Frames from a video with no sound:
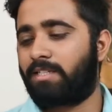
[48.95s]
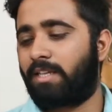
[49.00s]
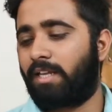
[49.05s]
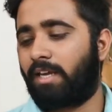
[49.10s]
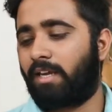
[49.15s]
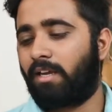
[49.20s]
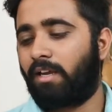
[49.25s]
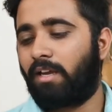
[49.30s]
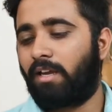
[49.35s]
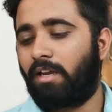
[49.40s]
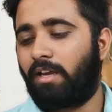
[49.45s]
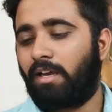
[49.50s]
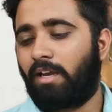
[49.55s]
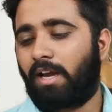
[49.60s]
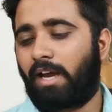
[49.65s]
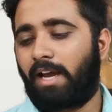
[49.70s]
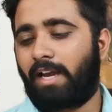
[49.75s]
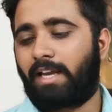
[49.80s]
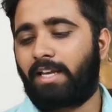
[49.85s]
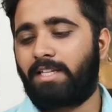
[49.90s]
Like
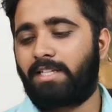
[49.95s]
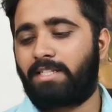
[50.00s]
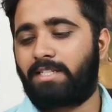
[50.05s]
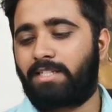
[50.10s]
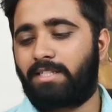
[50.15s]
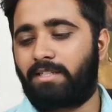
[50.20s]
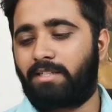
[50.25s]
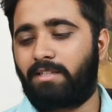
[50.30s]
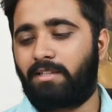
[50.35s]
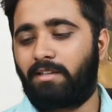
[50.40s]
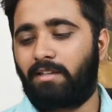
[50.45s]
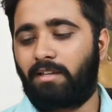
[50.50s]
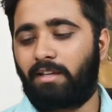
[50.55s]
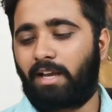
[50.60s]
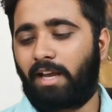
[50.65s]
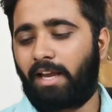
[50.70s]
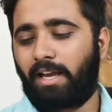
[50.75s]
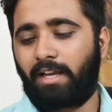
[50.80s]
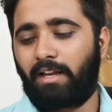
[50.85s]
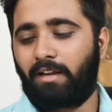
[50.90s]
I can
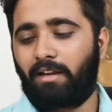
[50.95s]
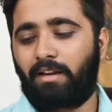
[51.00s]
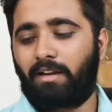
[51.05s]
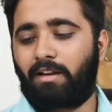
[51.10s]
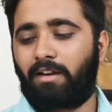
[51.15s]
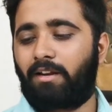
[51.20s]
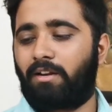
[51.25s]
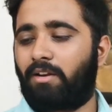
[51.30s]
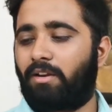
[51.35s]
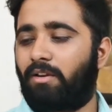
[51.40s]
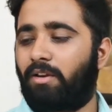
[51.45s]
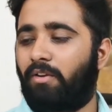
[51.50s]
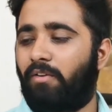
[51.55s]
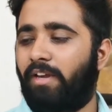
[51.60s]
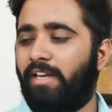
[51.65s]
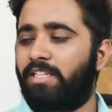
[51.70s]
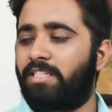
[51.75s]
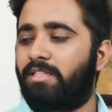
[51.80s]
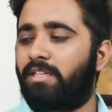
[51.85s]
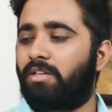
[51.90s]
I can
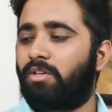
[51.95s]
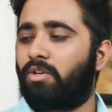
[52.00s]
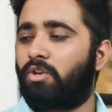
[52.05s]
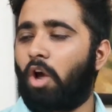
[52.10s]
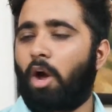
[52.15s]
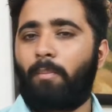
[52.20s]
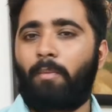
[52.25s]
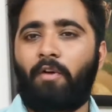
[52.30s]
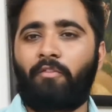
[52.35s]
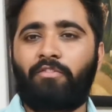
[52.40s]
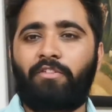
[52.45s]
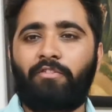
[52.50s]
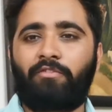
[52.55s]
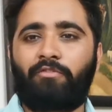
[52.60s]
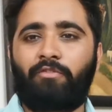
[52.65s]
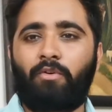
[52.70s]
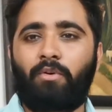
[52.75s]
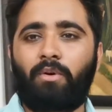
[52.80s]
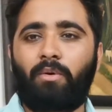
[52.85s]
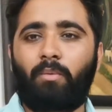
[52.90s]
reach the top of the
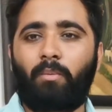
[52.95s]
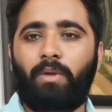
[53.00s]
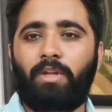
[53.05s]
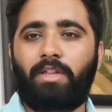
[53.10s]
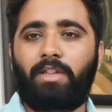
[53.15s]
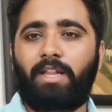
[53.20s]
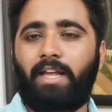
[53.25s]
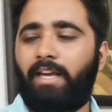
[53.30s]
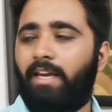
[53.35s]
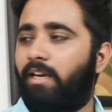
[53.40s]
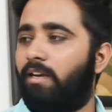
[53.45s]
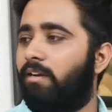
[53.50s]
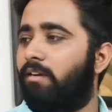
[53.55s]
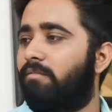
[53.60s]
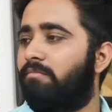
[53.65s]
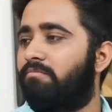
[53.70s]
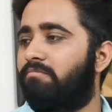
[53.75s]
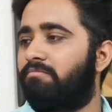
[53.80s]
phone with like